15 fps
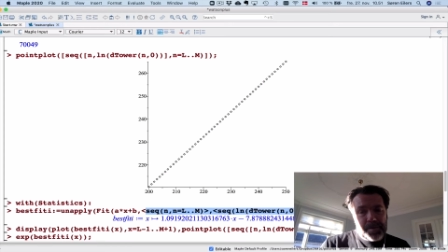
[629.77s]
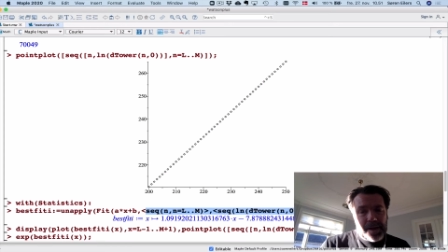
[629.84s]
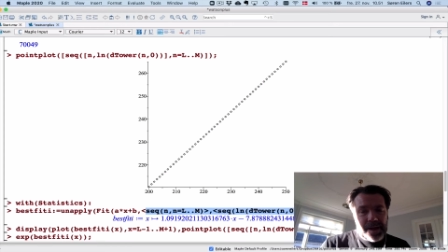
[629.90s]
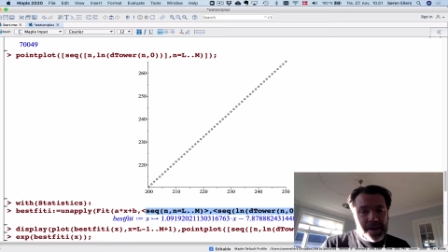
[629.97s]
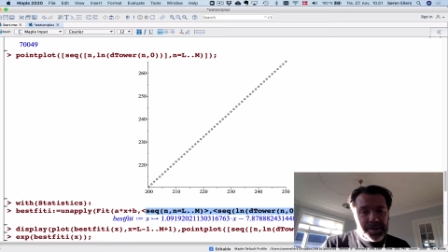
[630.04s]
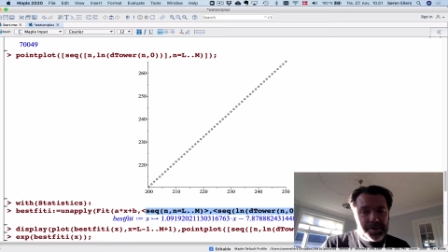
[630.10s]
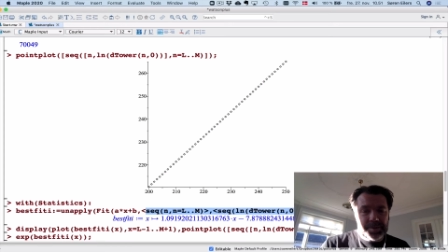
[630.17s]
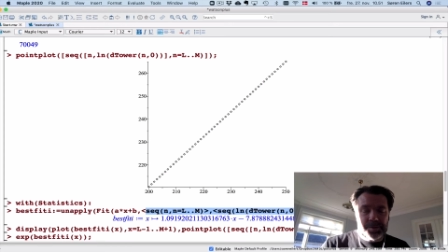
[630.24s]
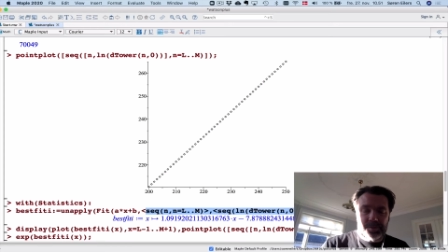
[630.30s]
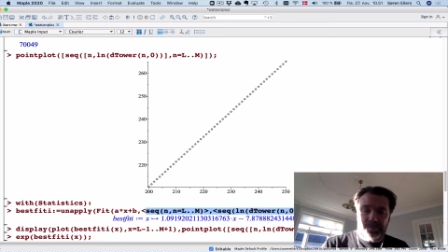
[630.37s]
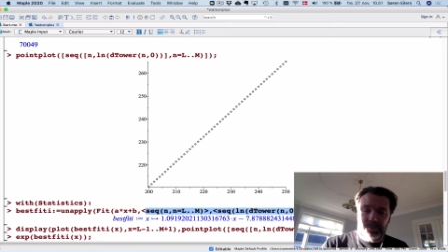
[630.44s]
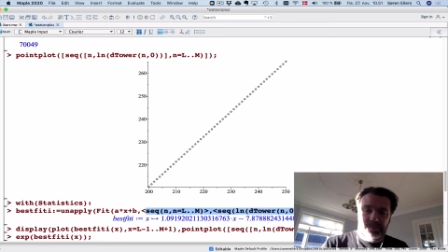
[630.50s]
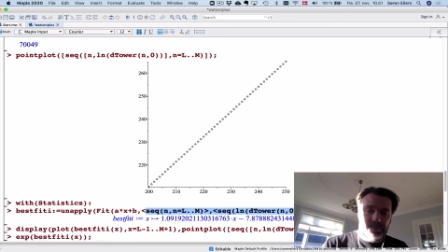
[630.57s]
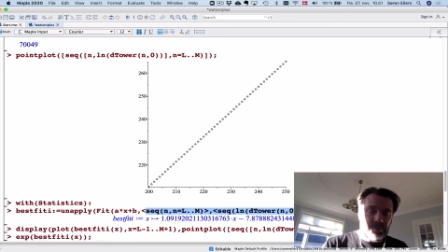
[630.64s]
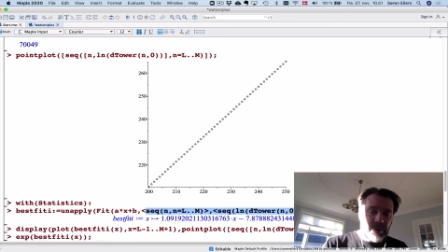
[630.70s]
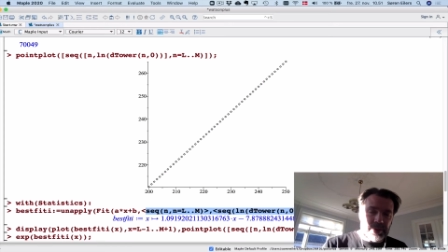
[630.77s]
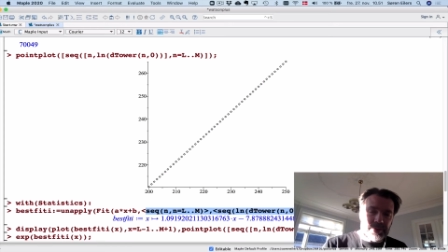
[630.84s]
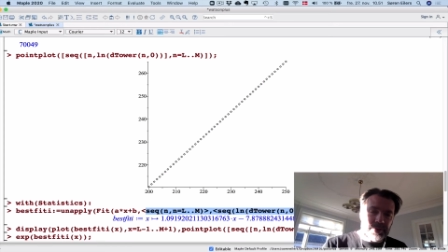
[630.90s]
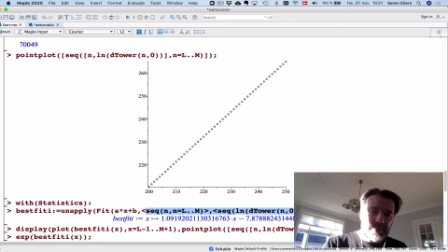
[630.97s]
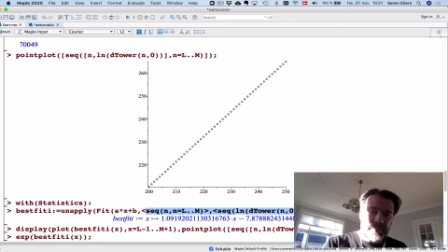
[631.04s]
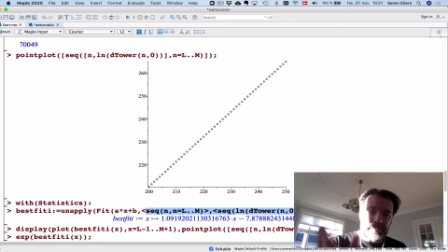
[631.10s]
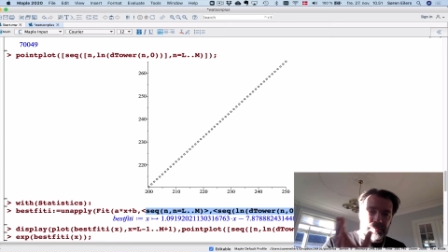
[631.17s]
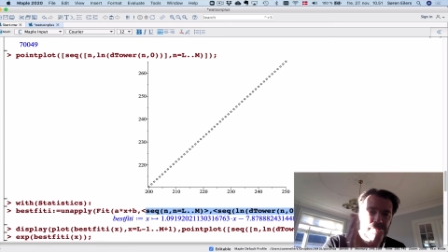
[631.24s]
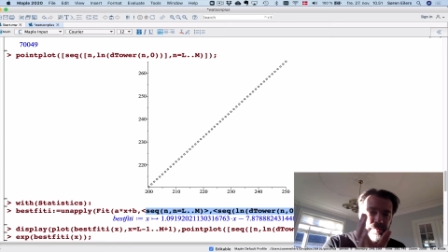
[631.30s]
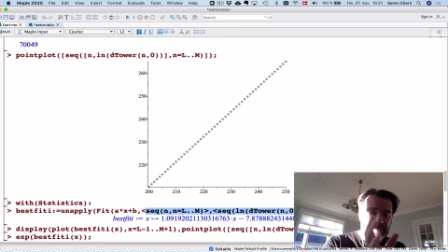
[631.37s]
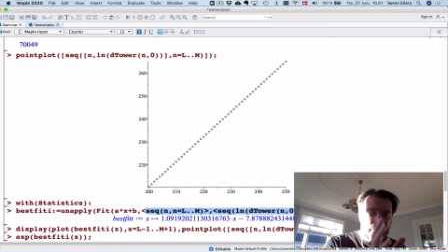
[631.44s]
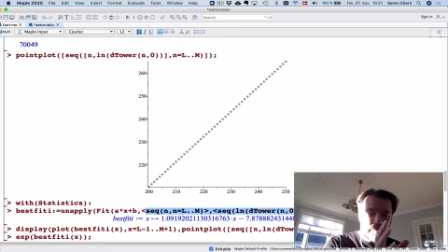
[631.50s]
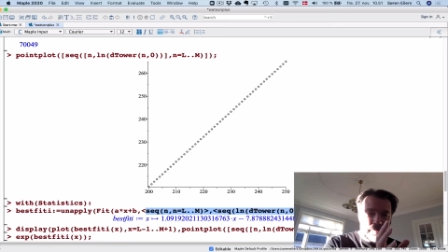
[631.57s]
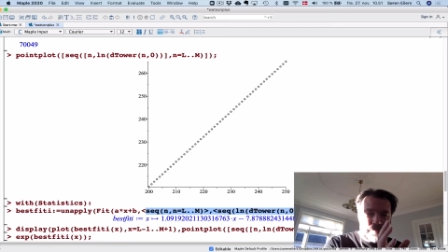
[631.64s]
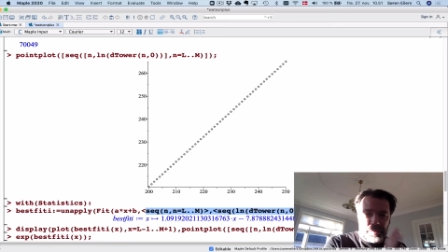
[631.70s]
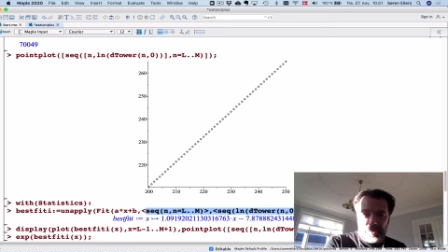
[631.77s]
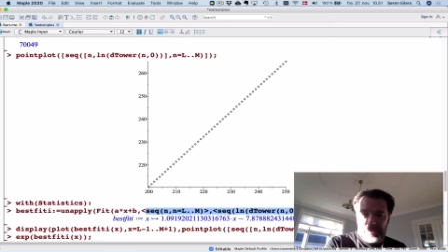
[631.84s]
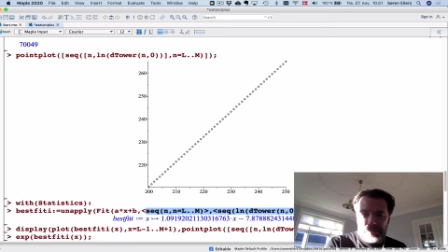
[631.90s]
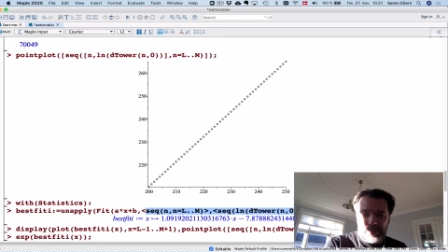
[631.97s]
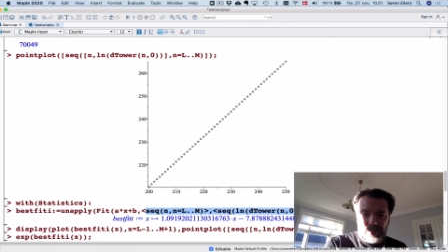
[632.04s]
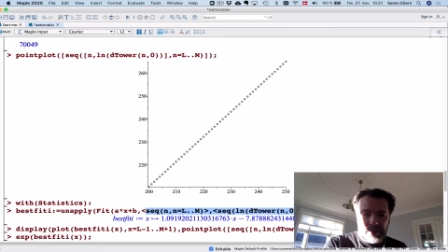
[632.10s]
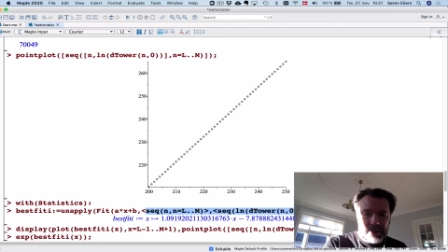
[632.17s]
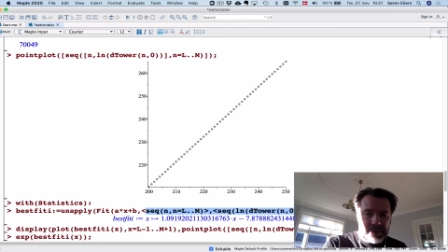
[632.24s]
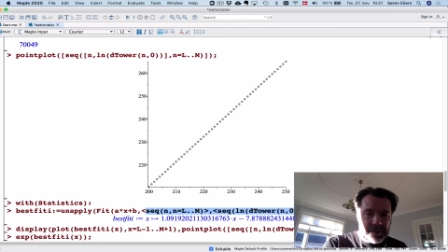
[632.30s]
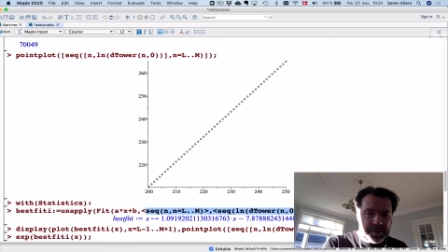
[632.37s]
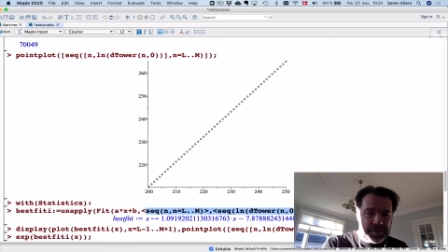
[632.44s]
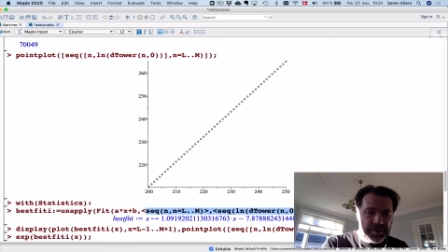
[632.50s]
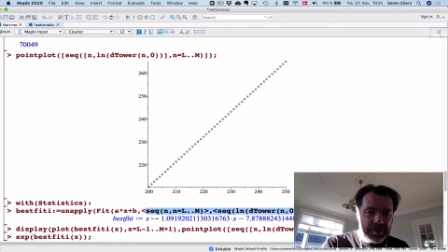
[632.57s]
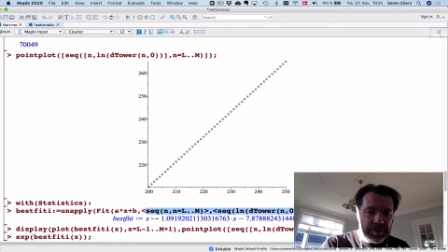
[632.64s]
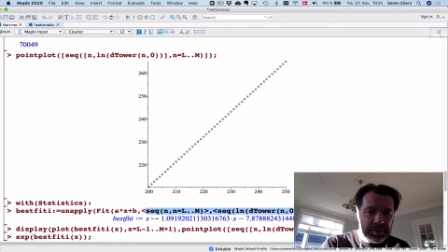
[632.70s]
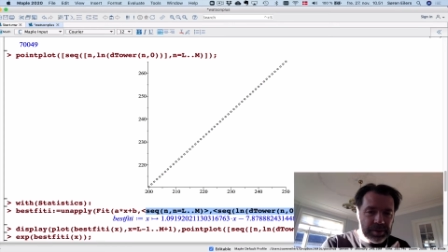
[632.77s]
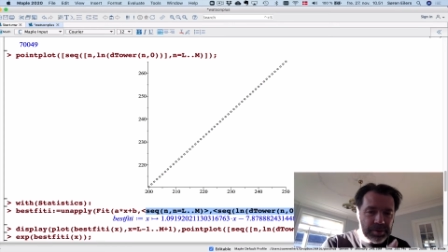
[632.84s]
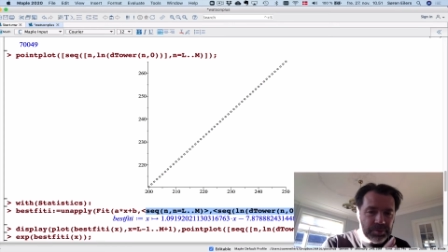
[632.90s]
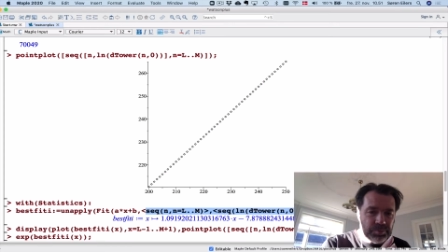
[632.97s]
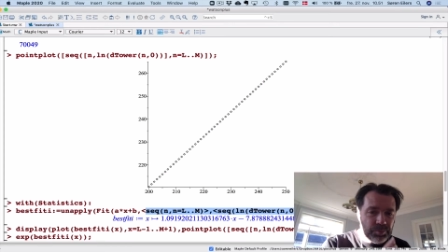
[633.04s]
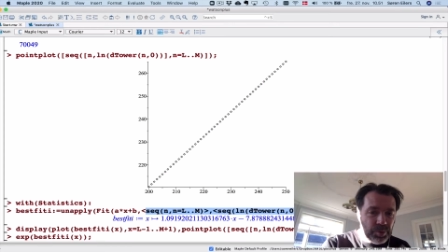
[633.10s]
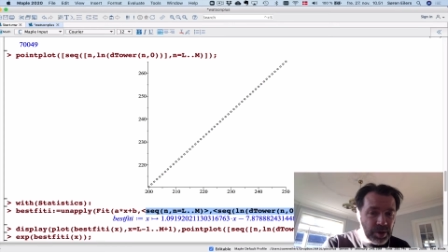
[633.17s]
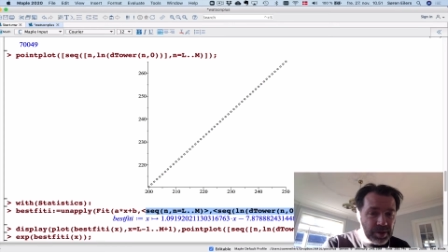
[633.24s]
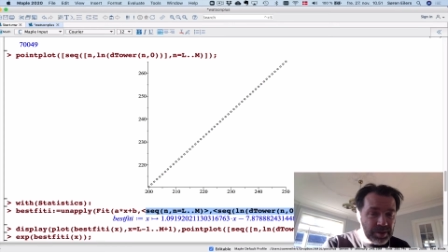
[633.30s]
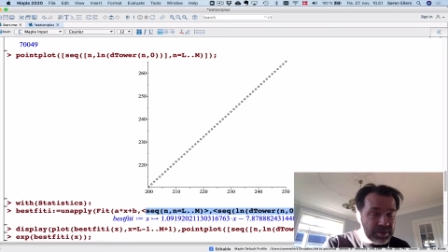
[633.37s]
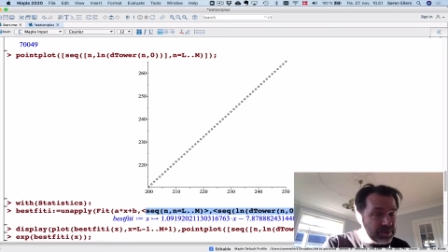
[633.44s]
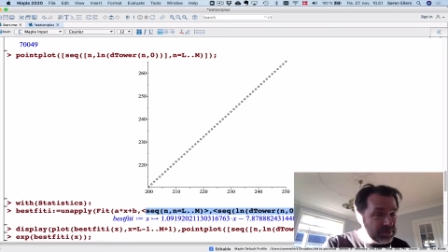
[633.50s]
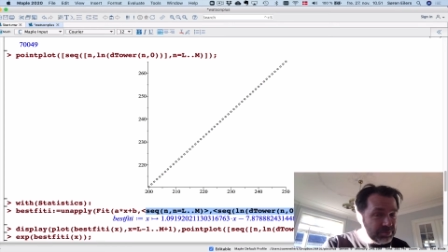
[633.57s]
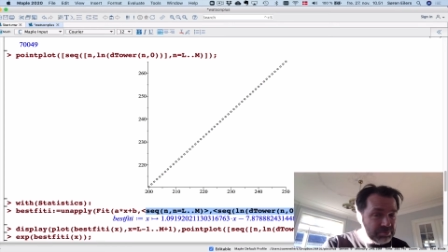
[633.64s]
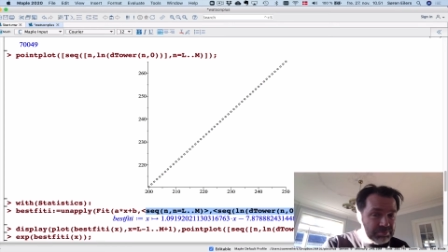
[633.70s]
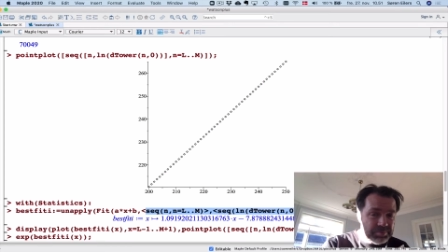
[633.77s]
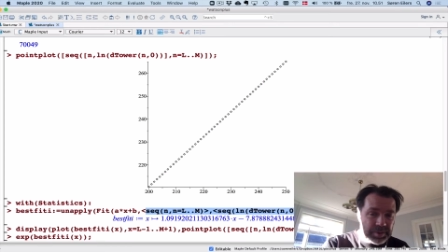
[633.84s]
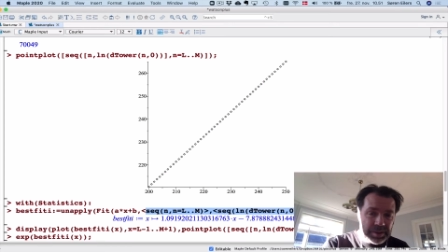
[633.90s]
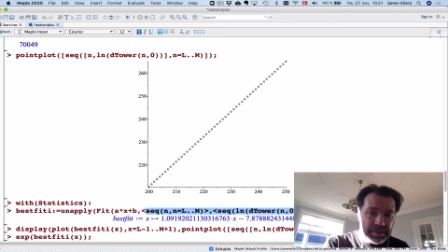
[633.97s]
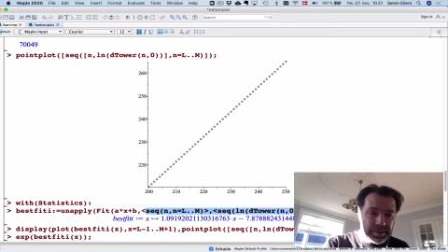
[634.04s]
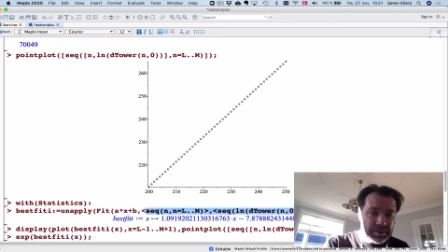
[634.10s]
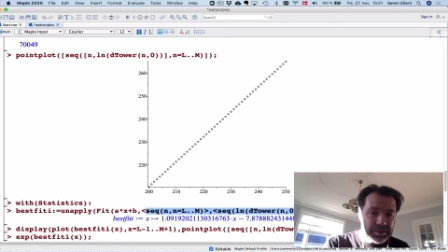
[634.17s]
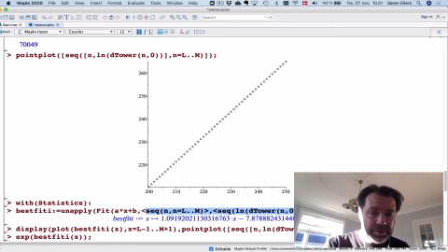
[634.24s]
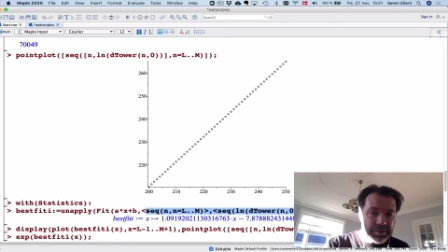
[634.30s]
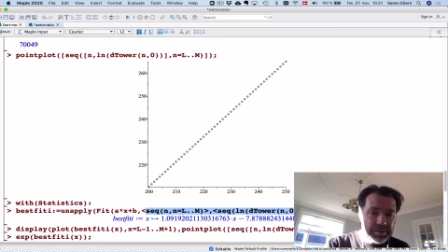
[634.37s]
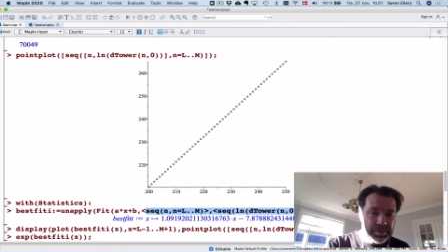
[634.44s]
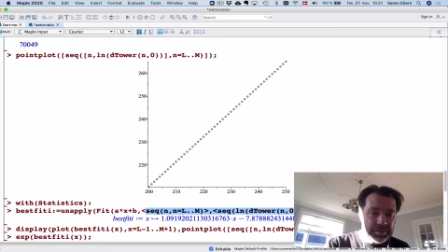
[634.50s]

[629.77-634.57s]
has once the the first coordinates in one uh,